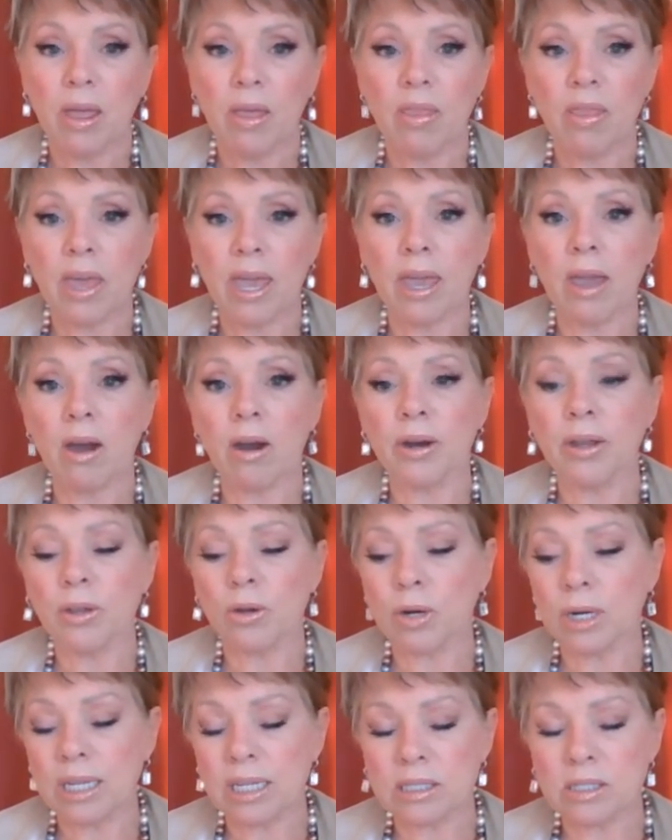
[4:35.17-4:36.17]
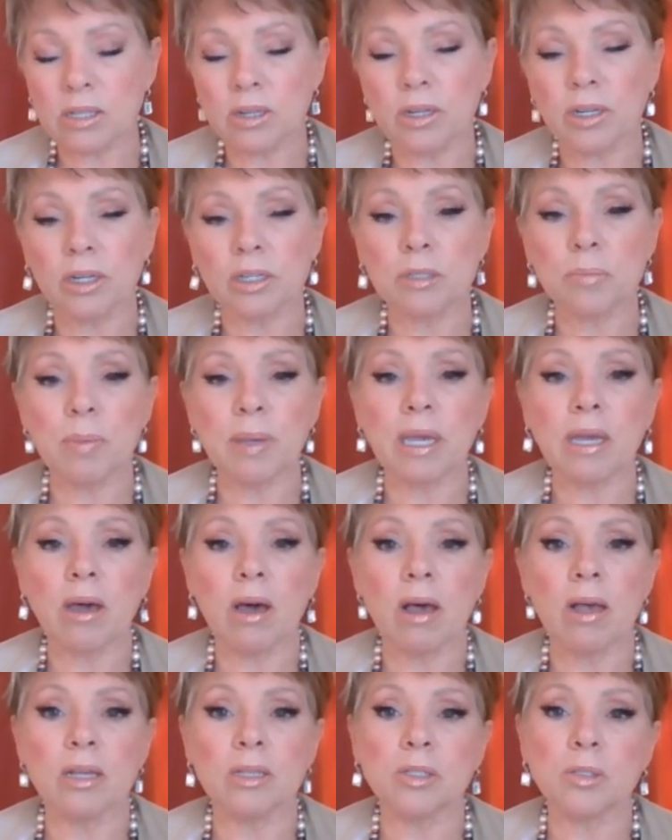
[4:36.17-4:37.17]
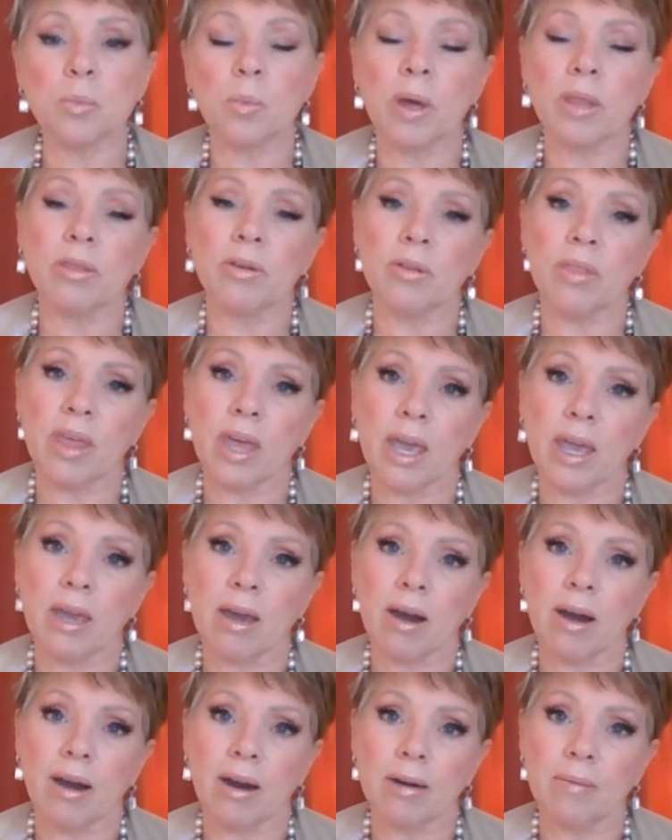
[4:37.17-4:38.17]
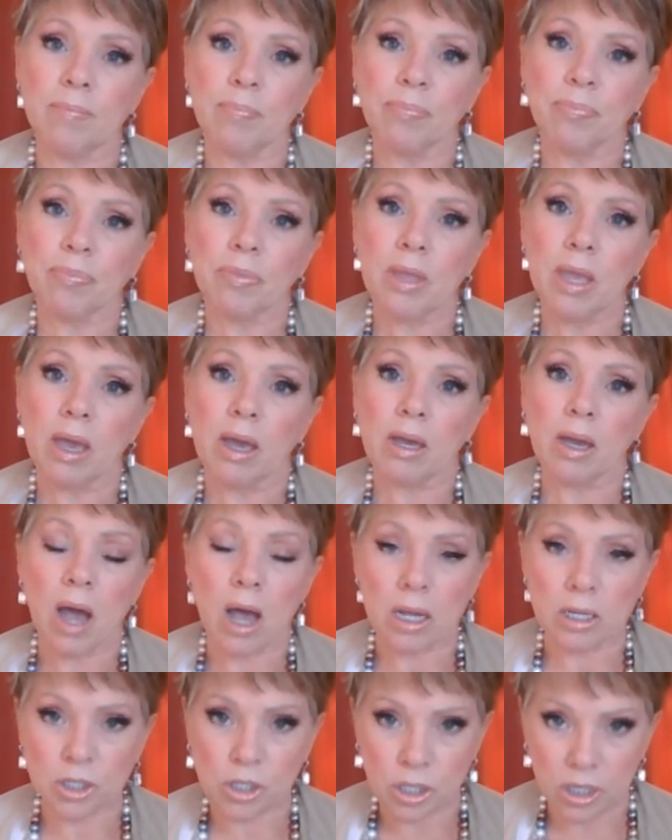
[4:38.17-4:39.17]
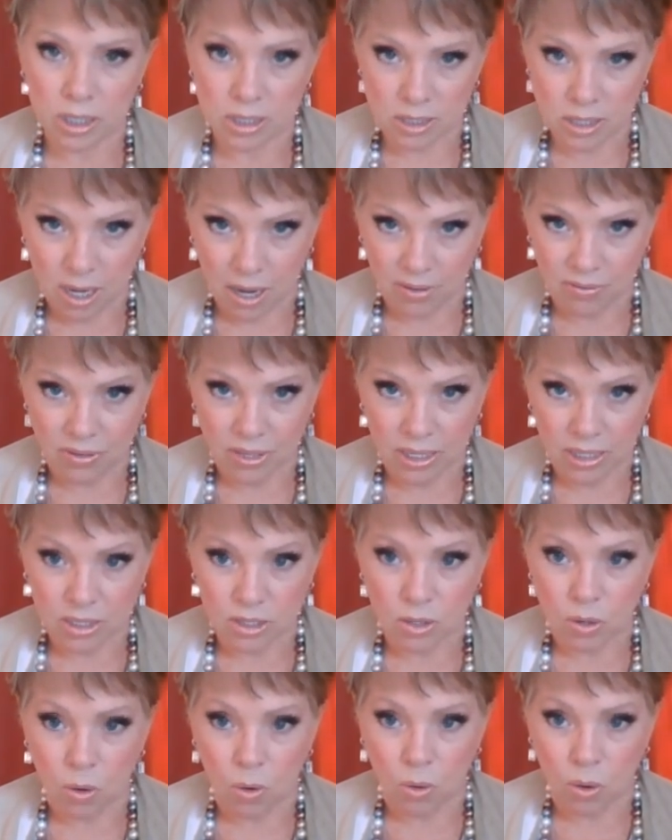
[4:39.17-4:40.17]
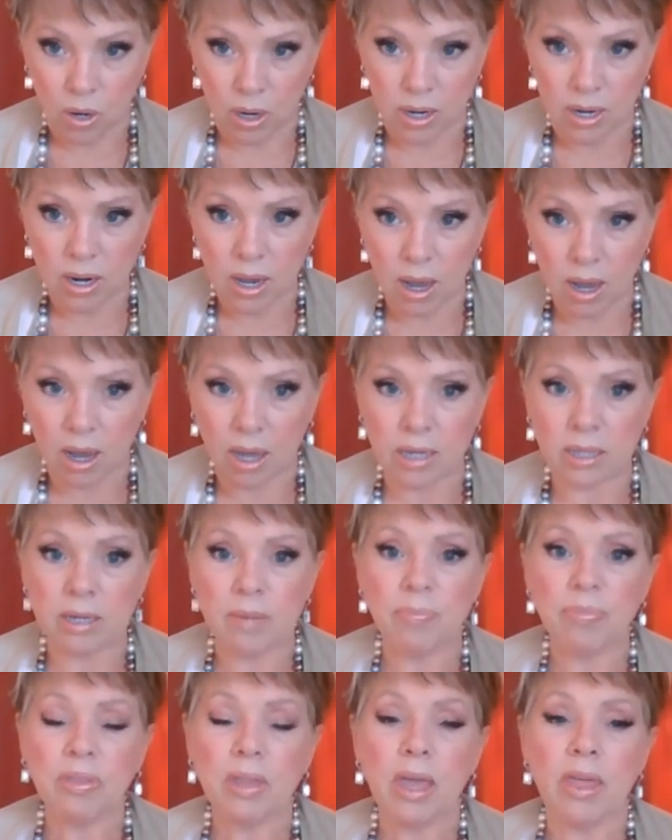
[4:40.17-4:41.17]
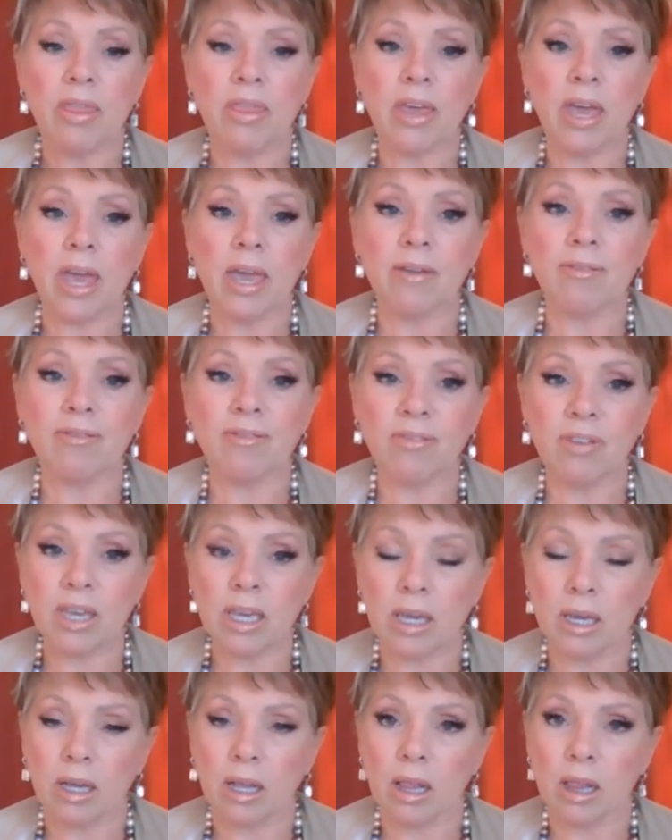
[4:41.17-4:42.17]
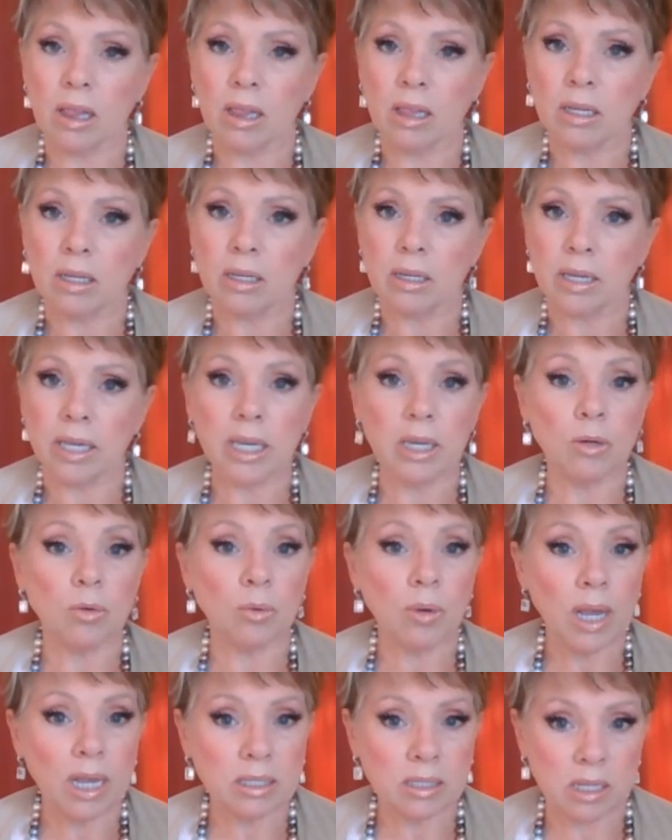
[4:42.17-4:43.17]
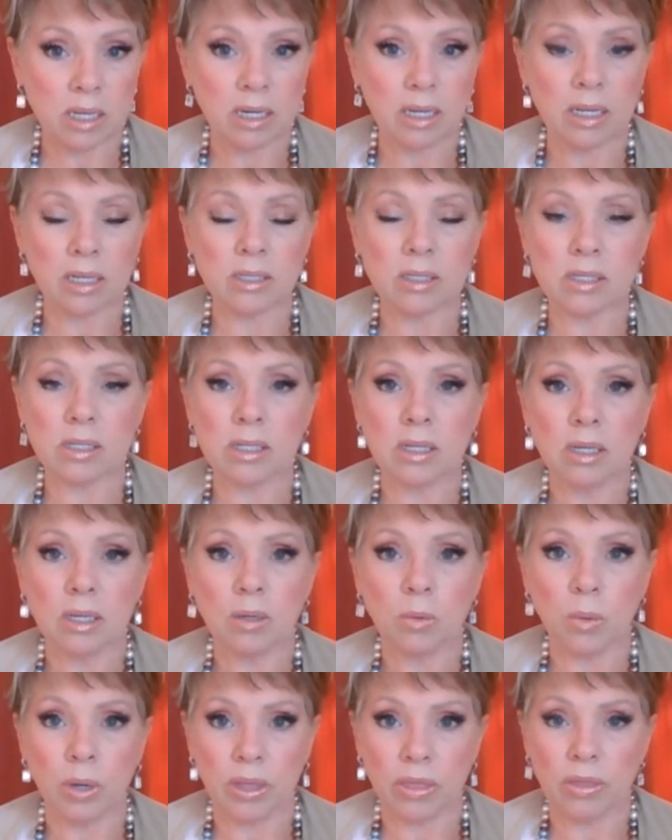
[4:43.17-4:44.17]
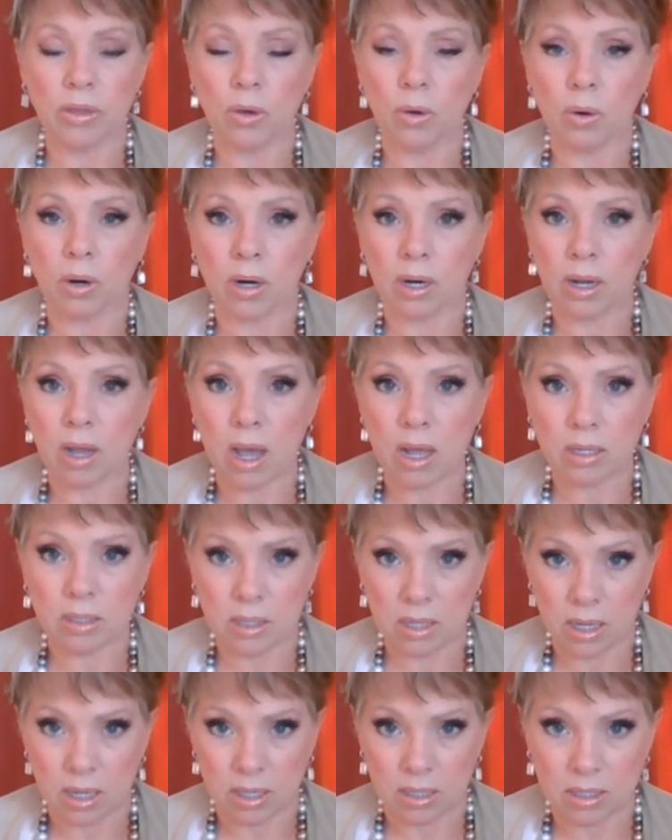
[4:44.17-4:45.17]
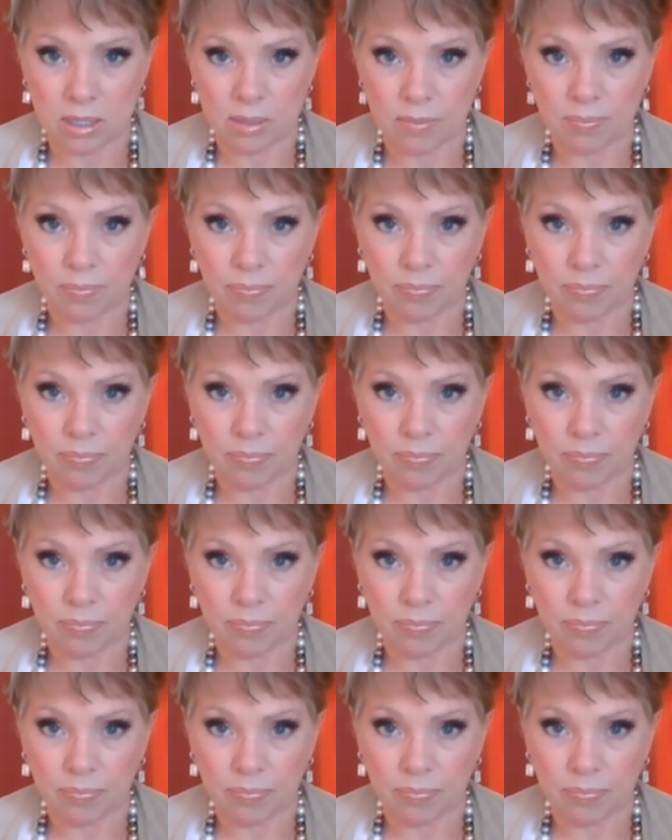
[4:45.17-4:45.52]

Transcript: They are your listeners because whether they are conscious of it or not, they feel in resonance with your content.